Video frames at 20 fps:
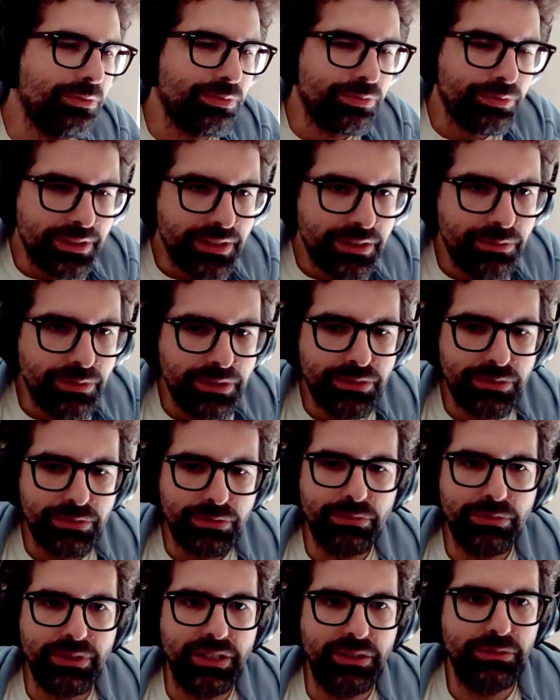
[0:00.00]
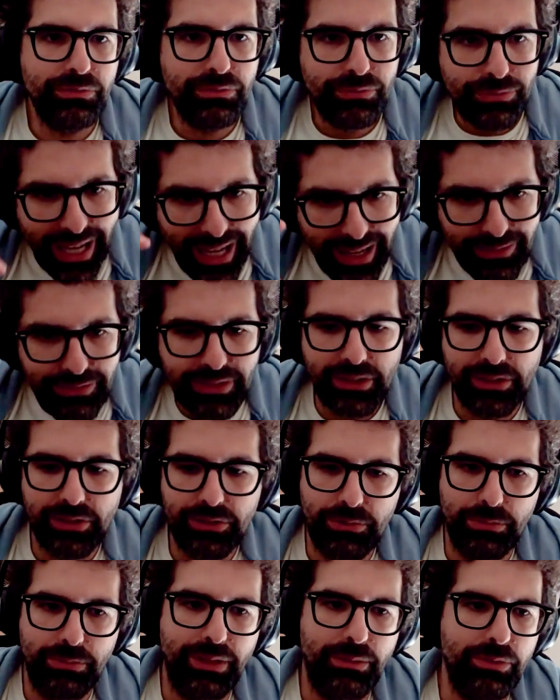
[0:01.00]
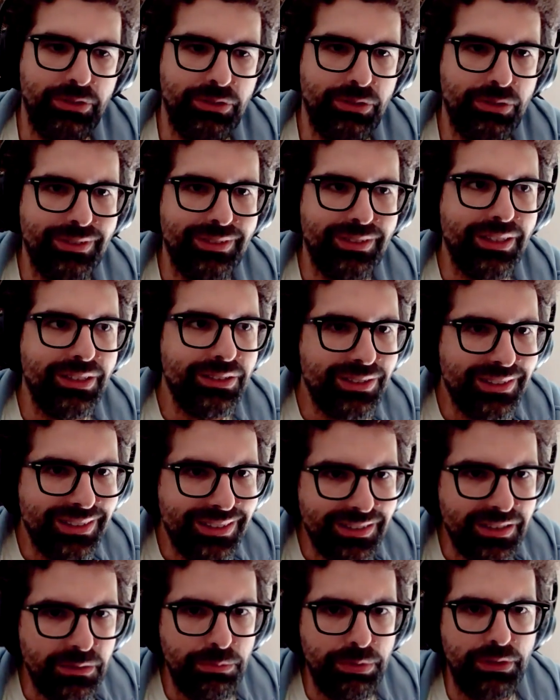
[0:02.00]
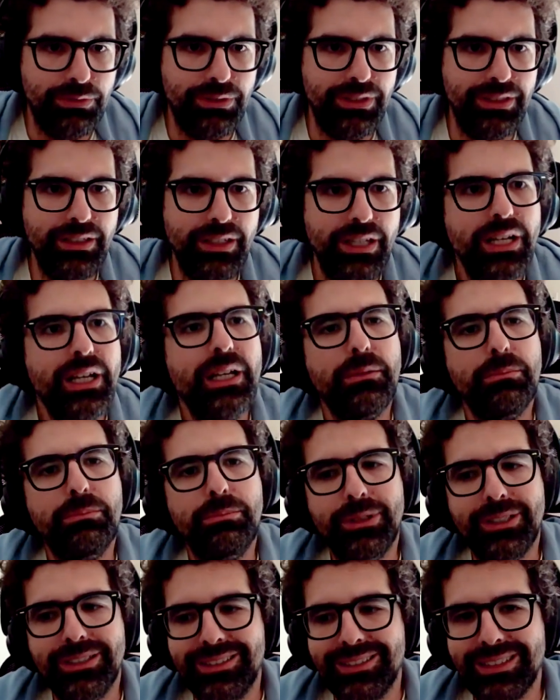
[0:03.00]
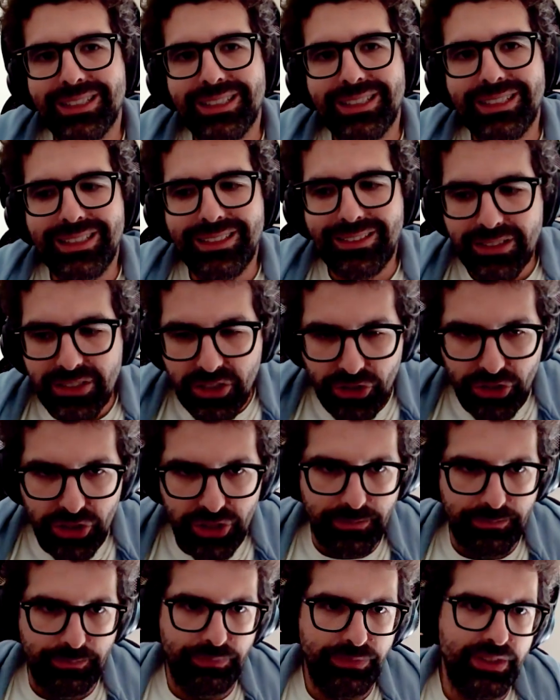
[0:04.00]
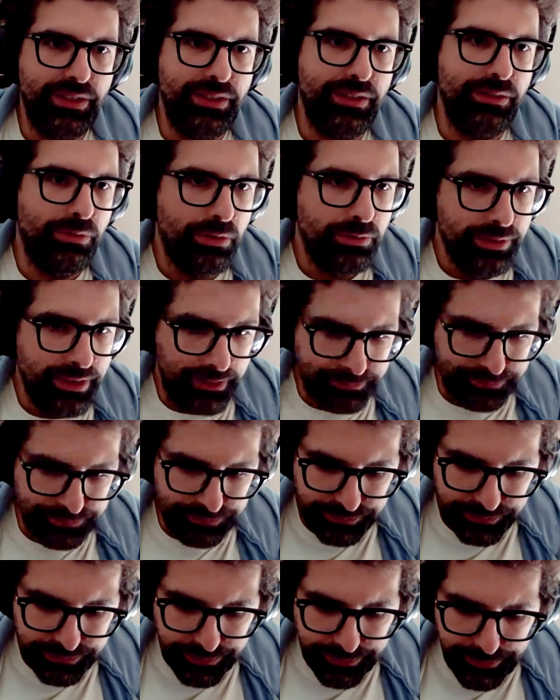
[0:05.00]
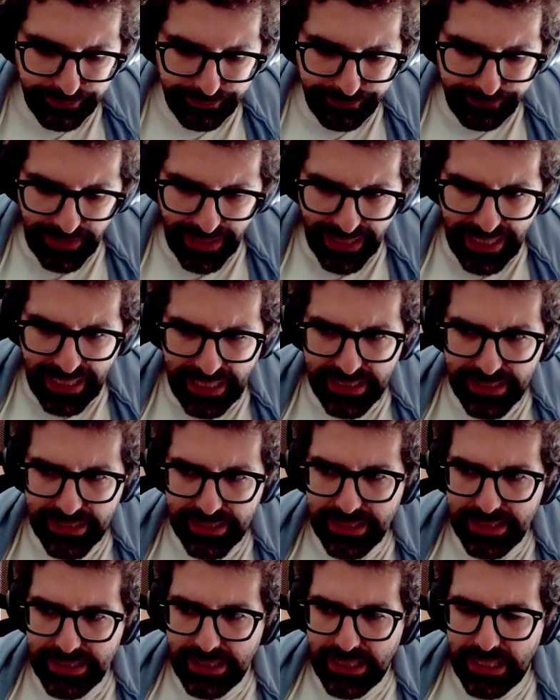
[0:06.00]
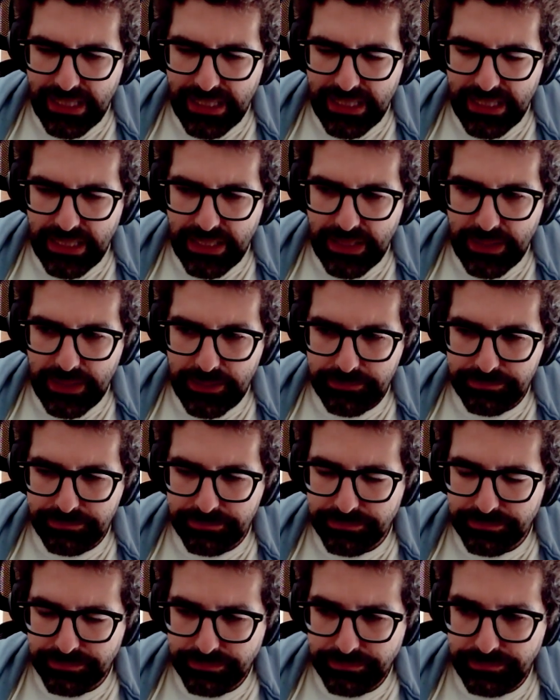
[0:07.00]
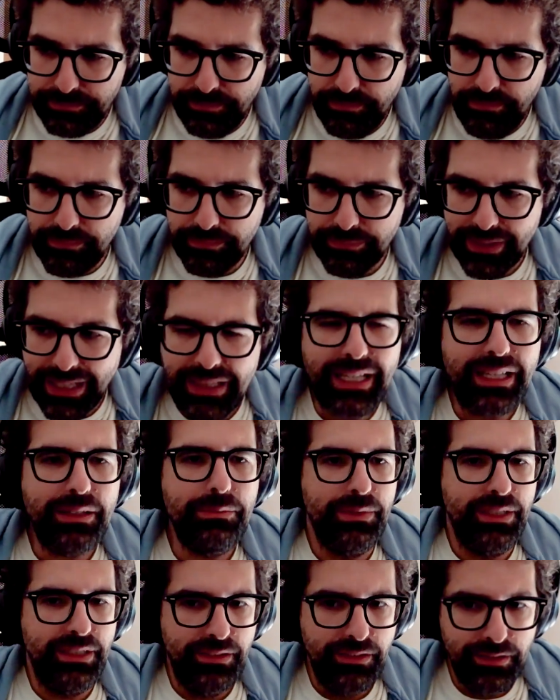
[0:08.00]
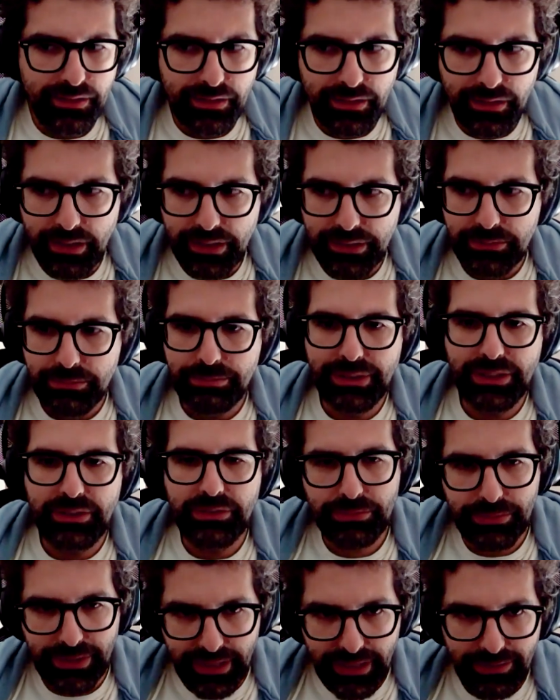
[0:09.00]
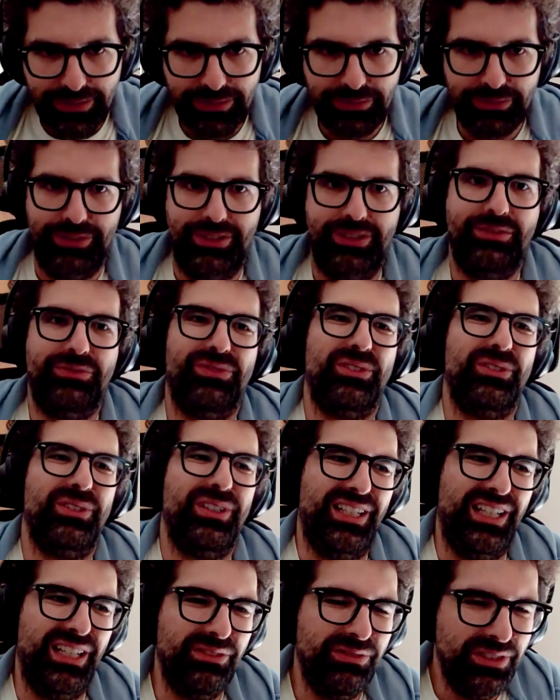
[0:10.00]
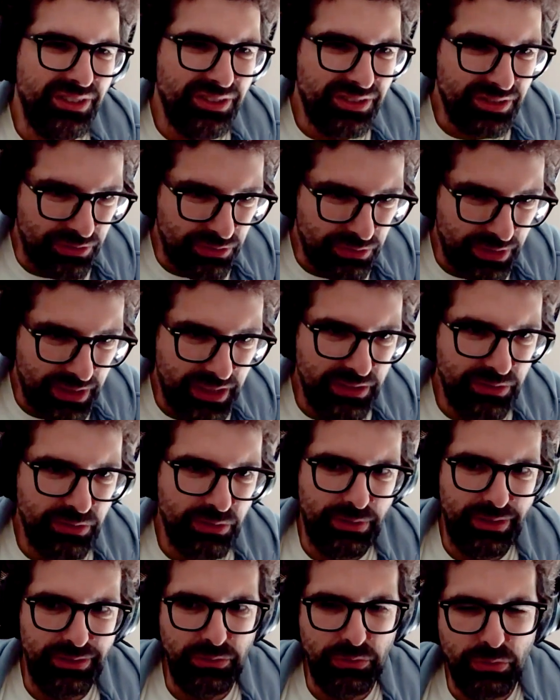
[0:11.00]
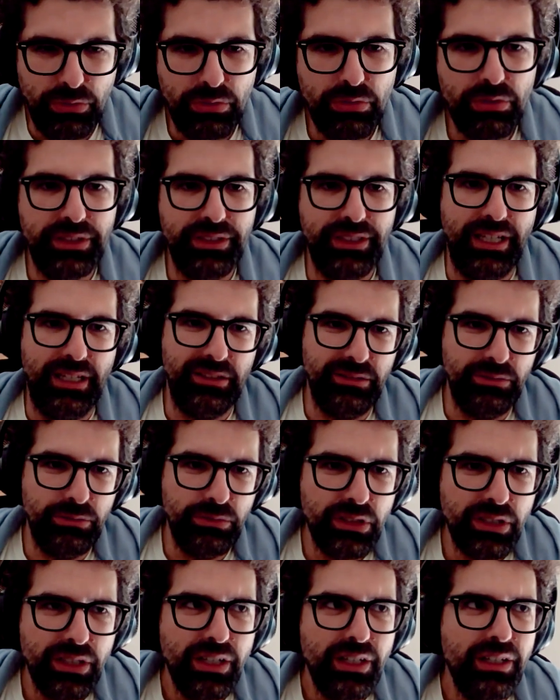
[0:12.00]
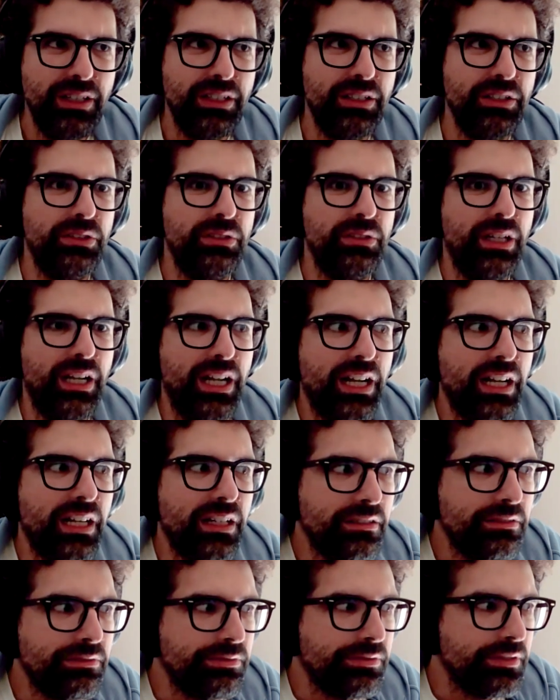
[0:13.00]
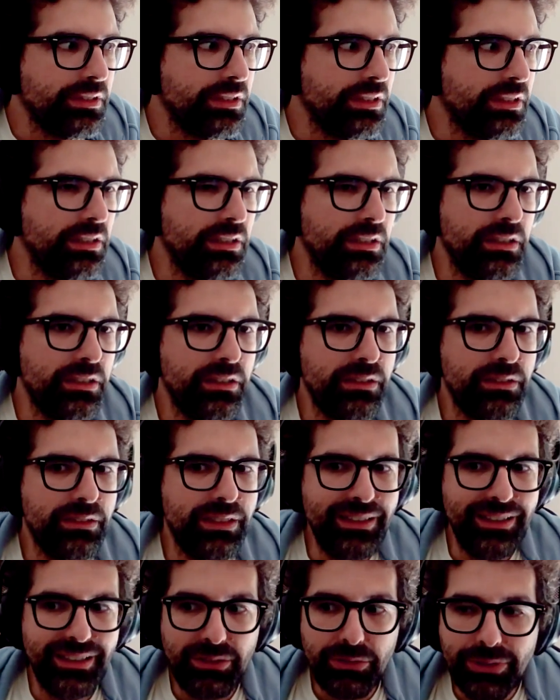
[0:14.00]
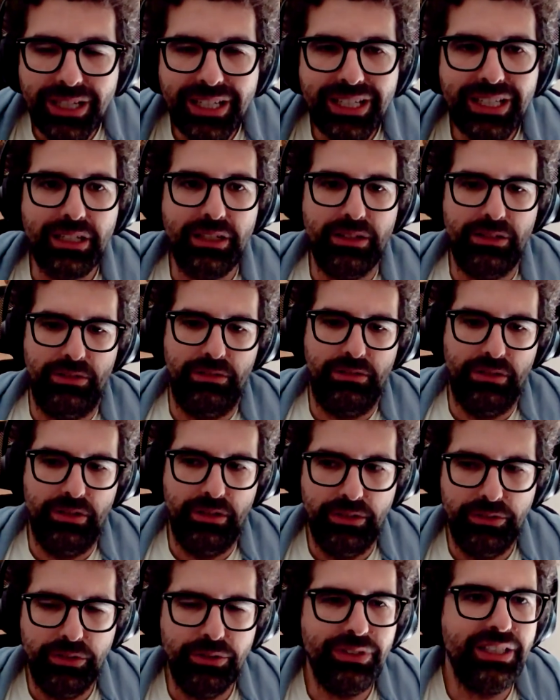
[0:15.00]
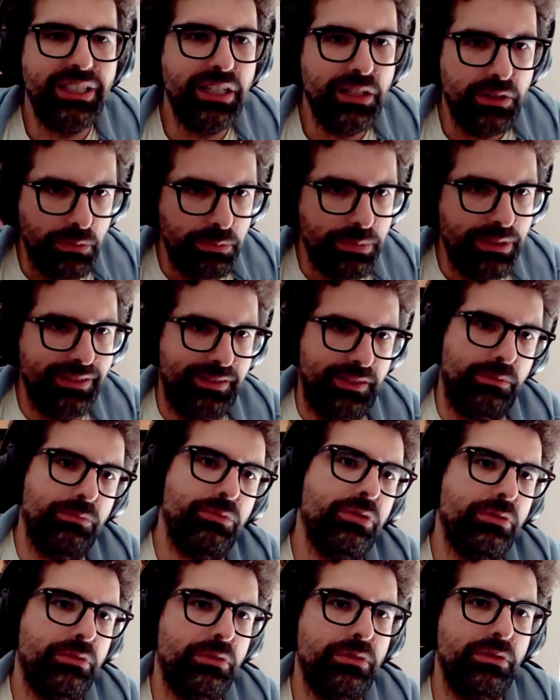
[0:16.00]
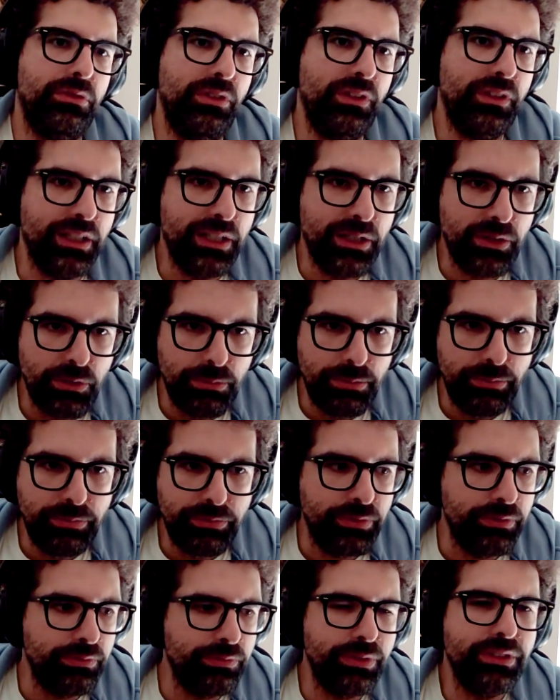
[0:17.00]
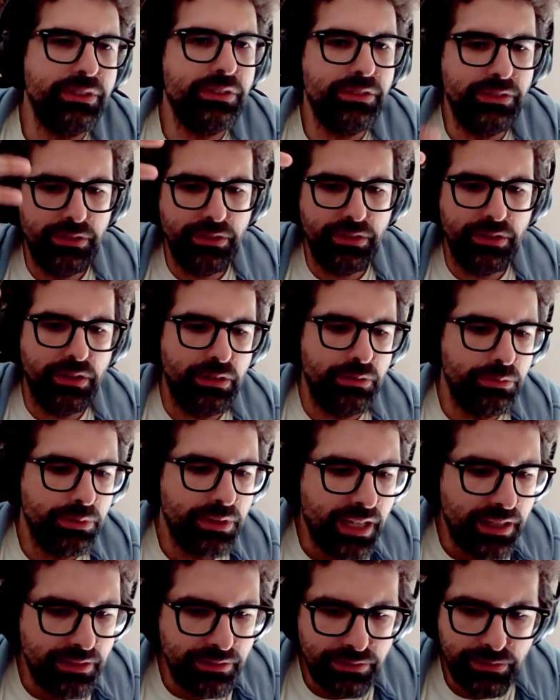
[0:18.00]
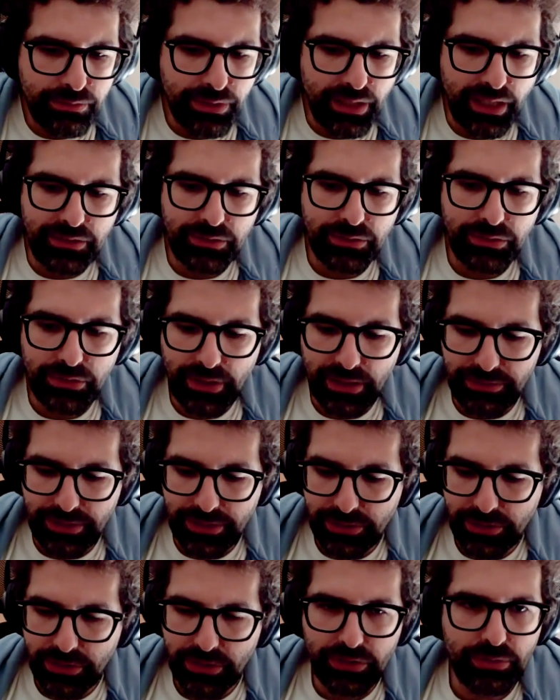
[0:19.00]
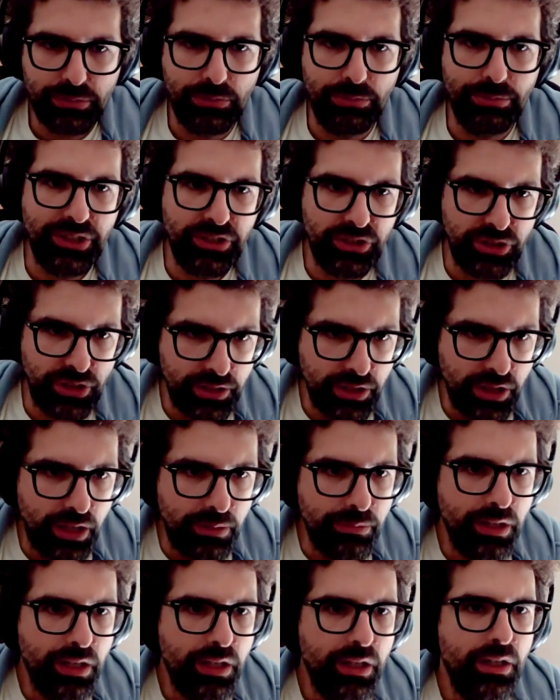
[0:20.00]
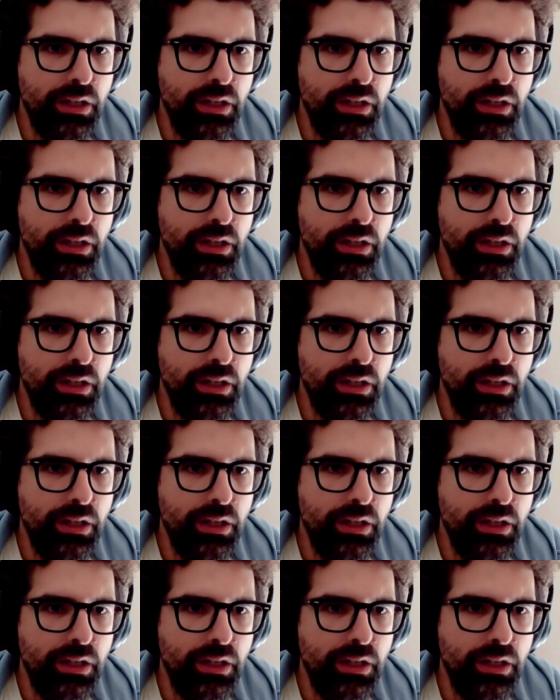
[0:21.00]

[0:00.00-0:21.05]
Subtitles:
that's really what you're kind of having on your mailbox. So it's not disappearing, but it's changing, it's evolving. And um, and that means, and because right now everything is very heavily centralized around Google and Outlook, you have, and they don't care. So they care about Samsung. They care for instance, we had used to have as a customer Match.com,